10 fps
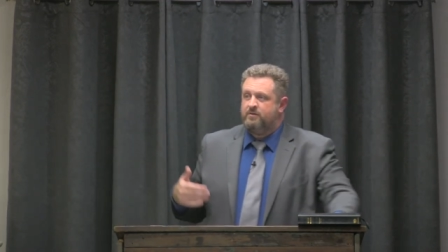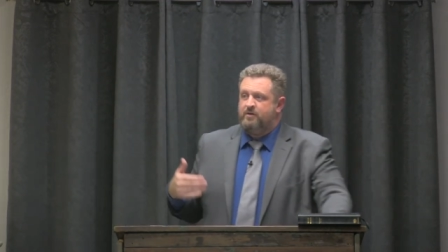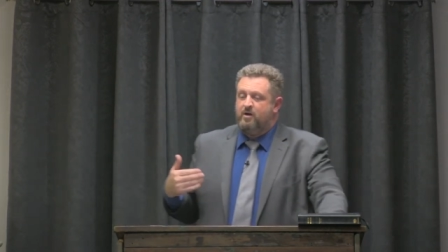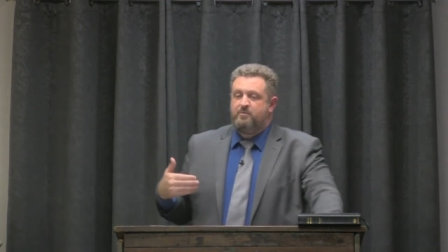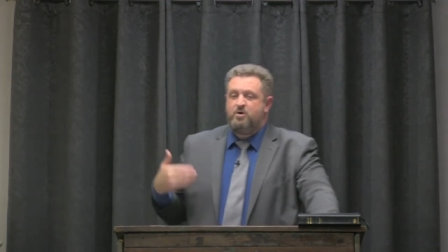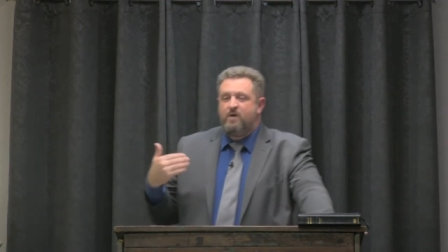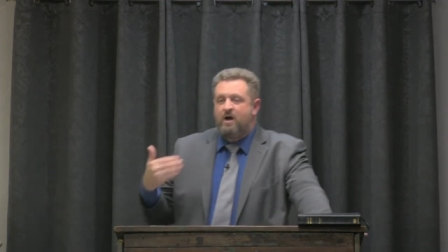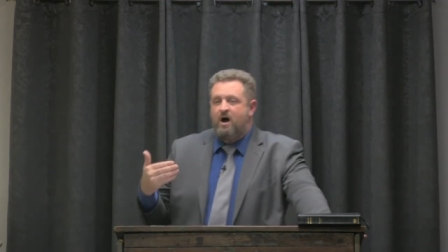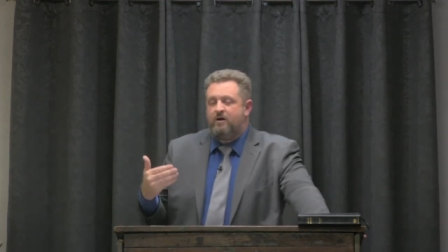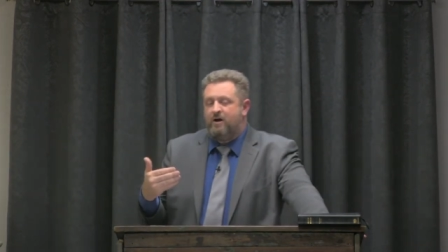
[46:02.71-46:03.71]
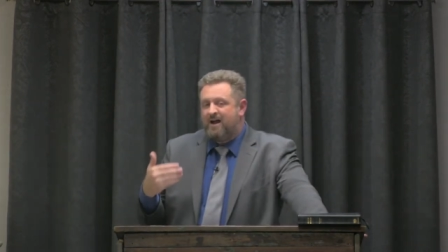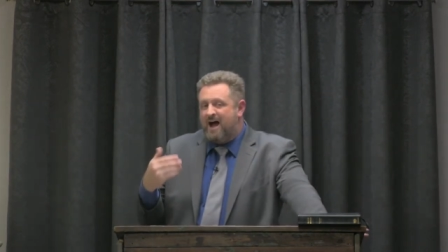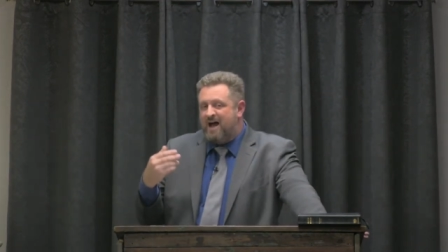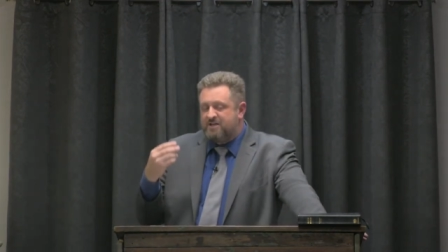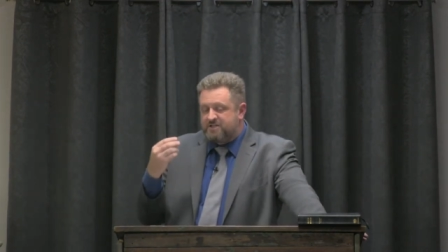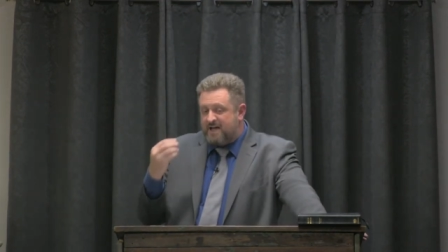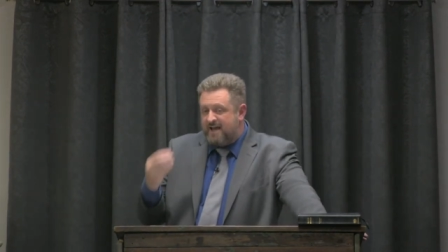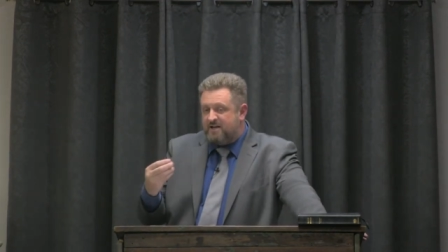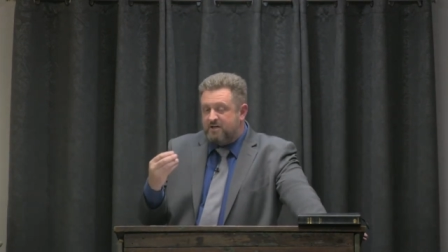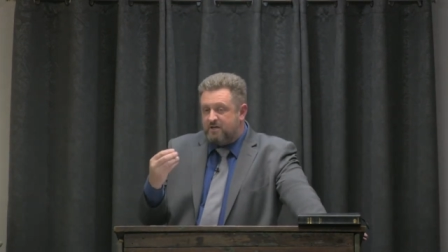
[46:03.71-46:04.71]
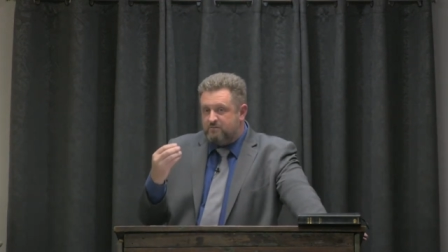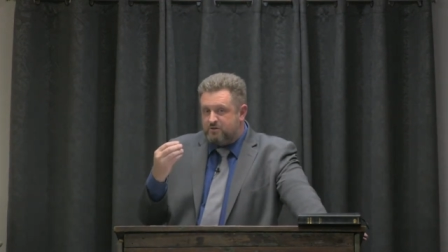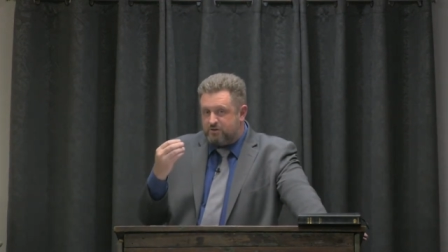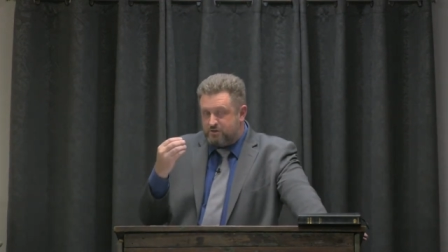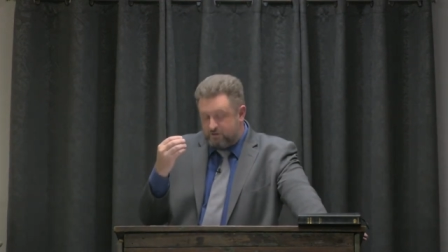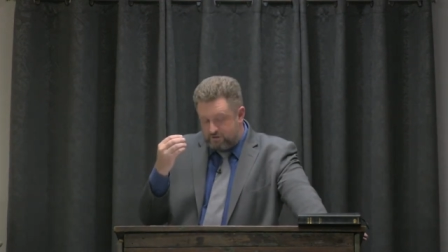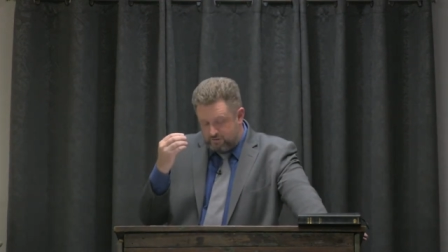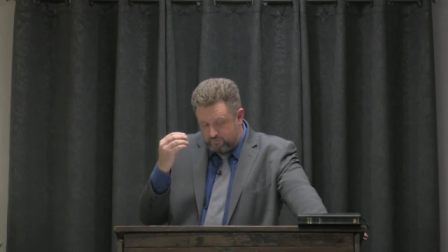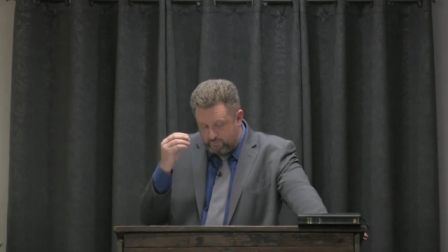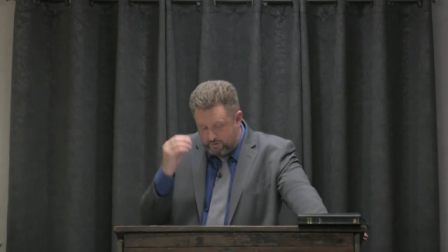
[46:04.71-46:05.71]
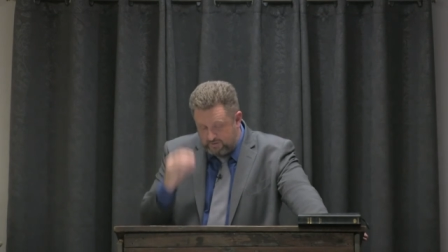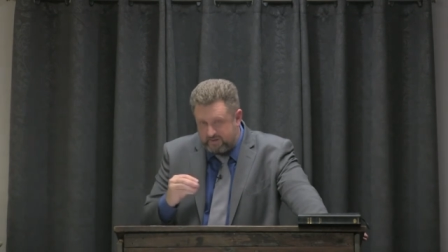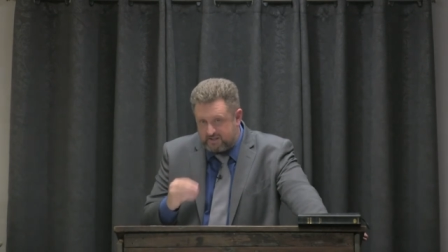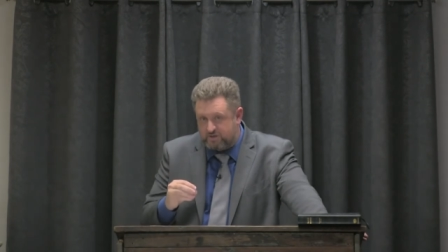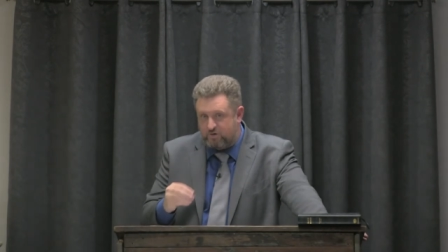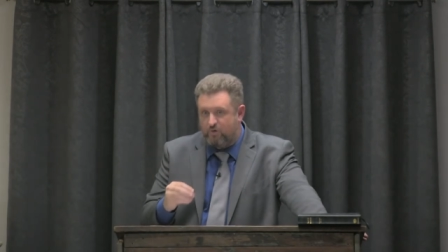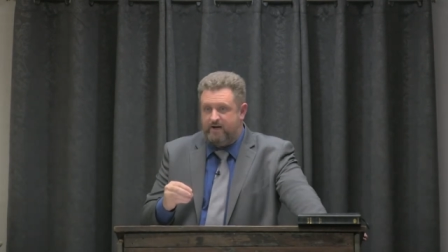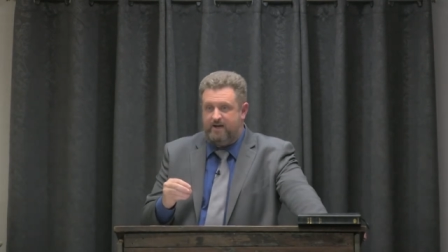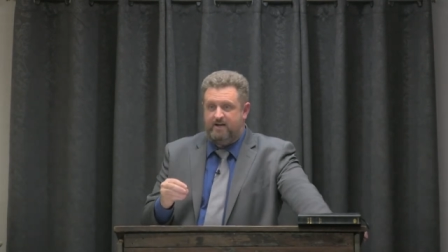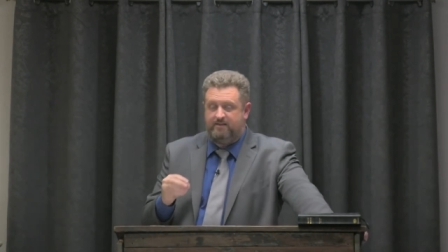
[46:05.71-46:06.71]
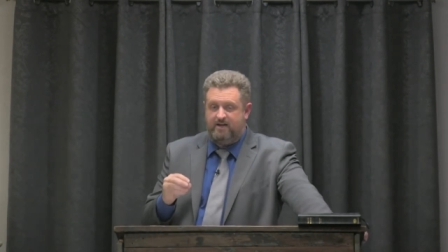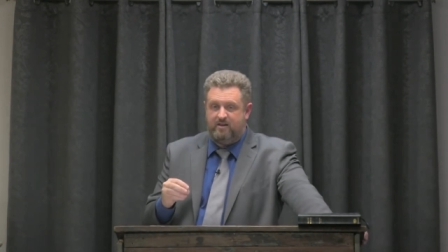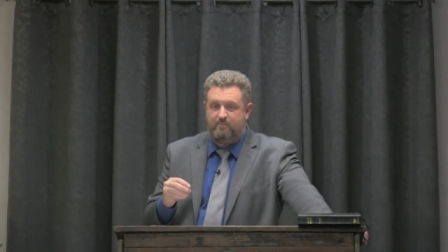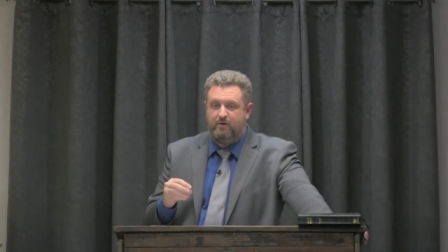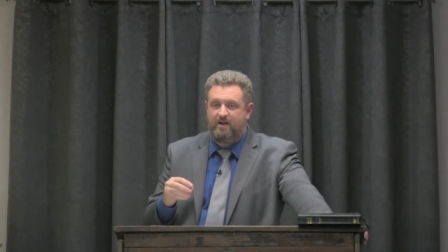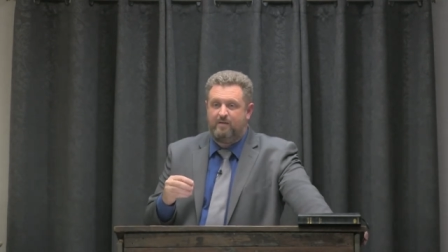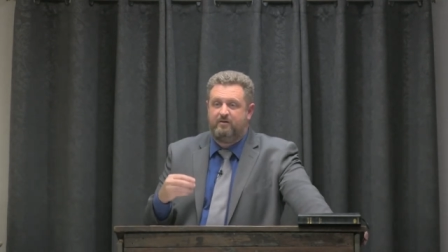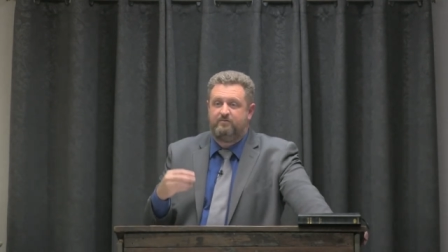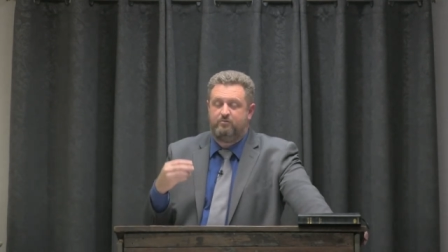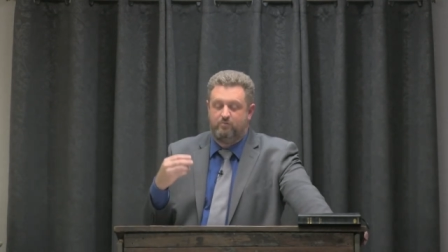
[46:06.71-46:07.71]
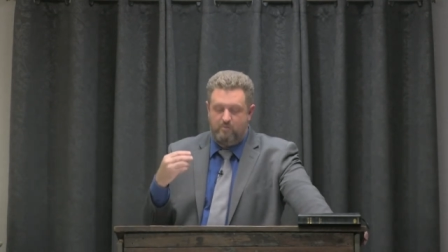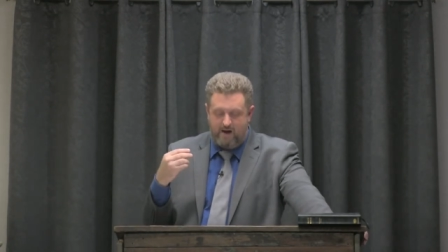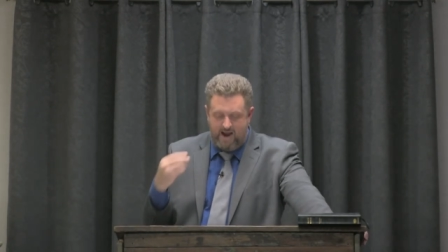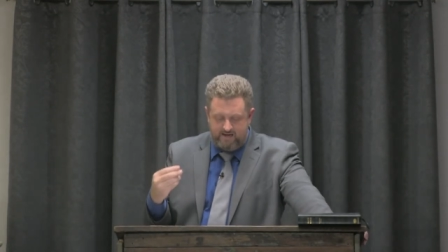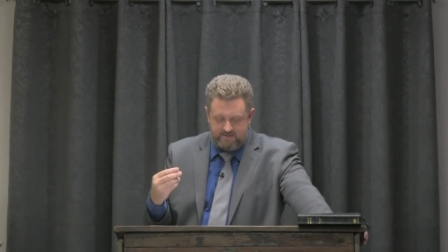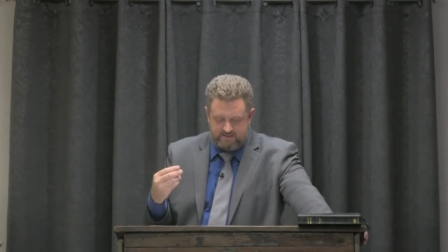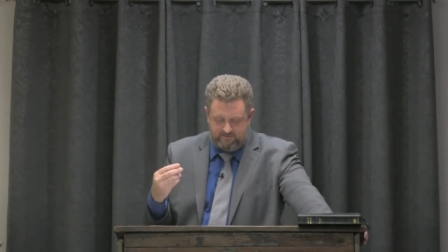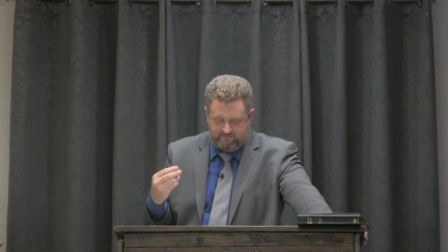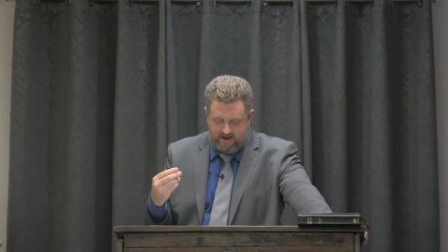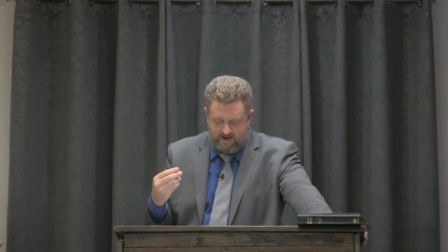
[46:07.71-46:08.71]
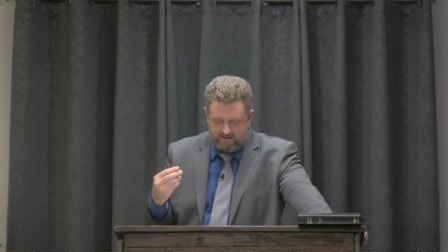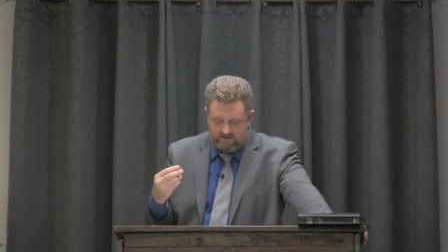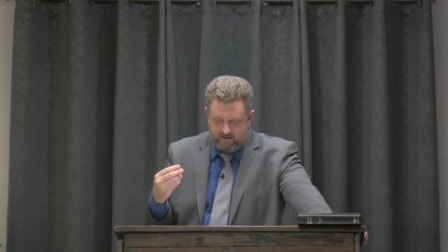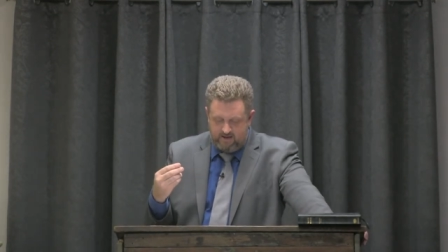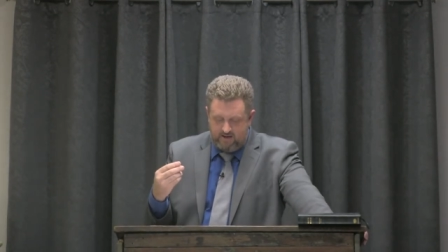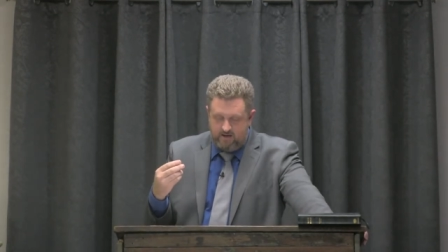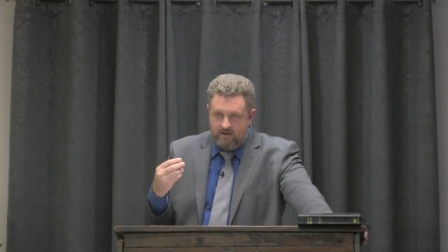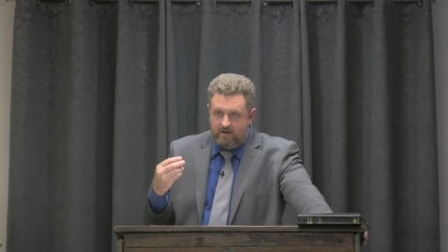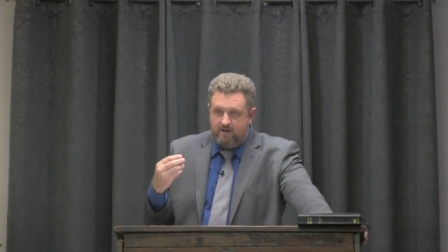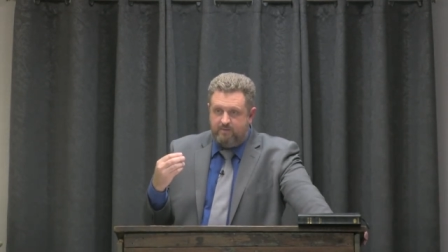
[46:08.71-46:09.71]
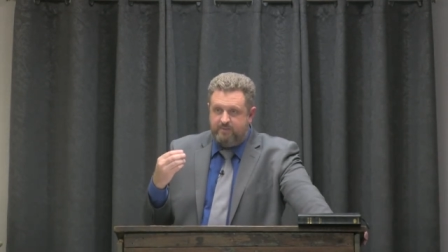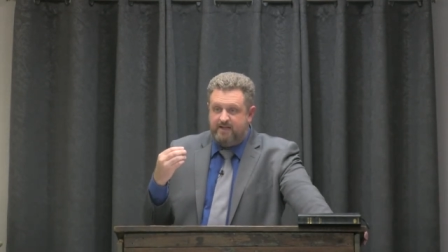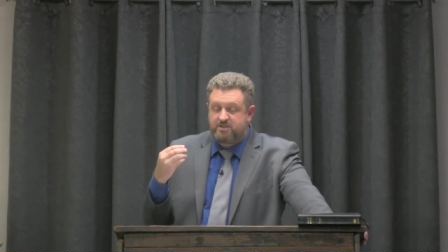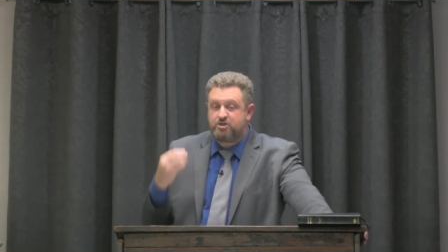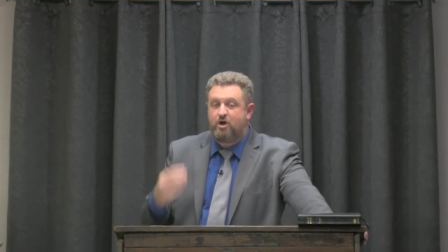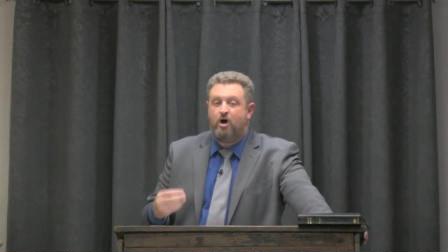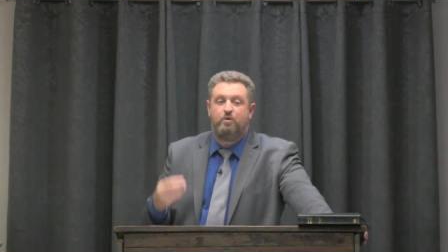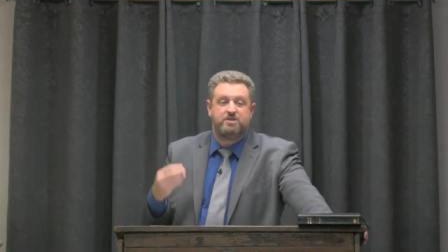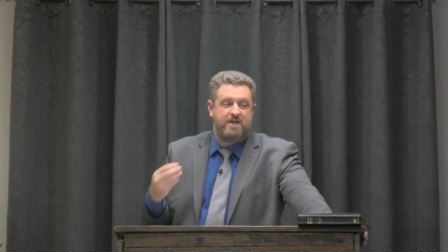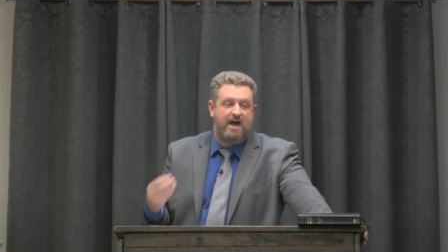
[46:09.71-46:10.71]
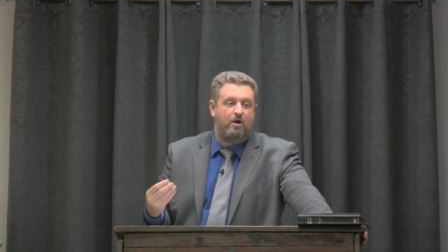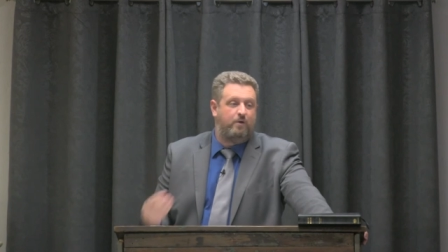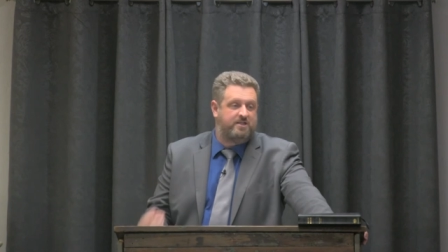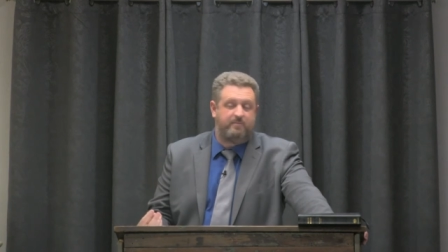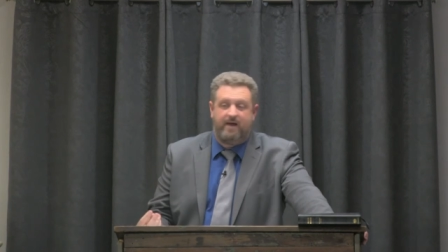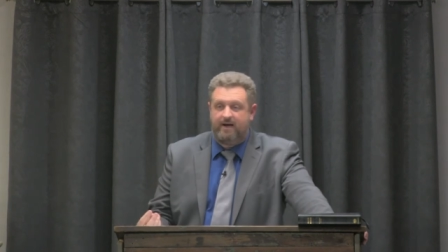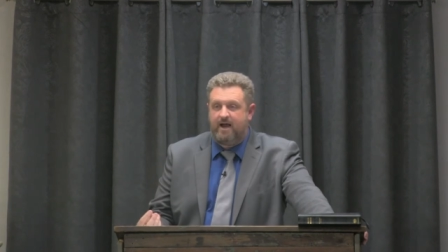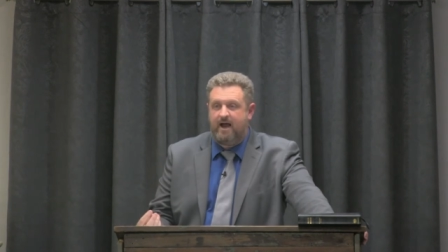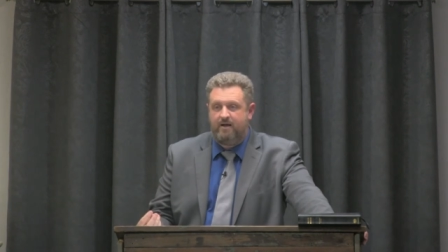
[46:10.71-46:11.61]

They're doing honor, and God decided to to, to, put this story in at the end of the book, I believe, to remind us of the fact that Saul was not always a bad guy.